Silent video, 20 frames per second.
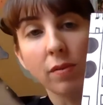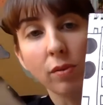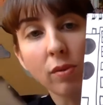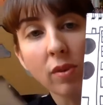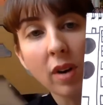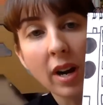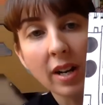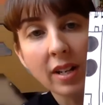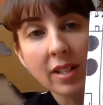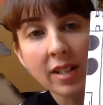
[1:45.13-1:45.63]

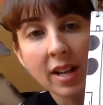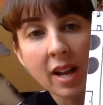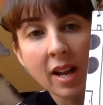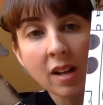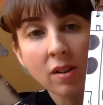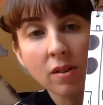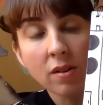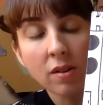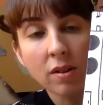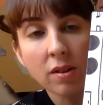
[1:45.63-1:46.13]

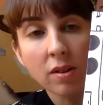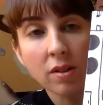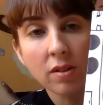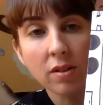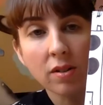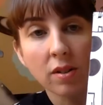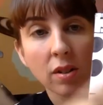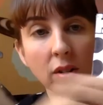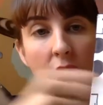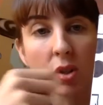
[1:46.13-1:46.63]

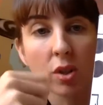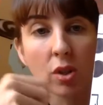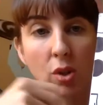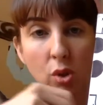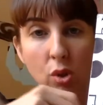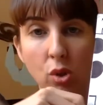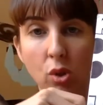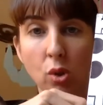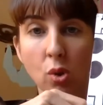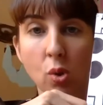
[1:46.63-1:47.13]
rectangles,
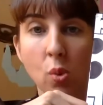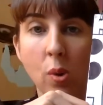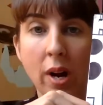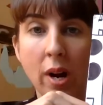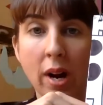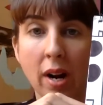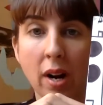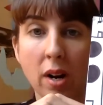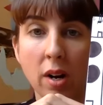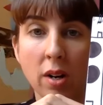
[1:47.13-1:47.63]

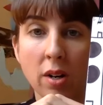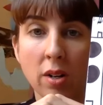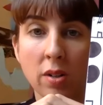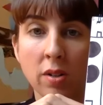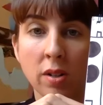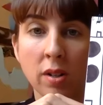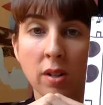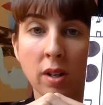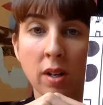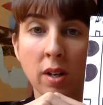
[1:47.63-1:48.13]

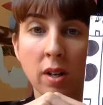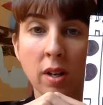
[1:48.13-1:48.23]
squares,